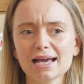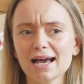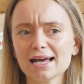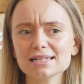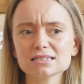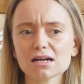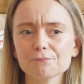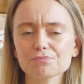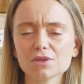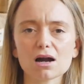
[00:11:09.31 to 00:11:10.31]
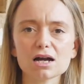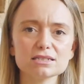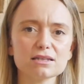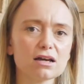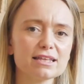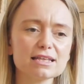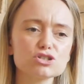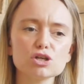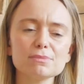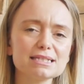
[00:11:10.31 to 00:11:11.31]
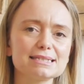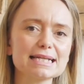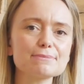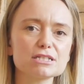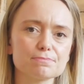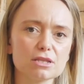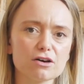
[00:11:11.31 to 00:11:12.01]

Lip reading: And I think there's too many stigmas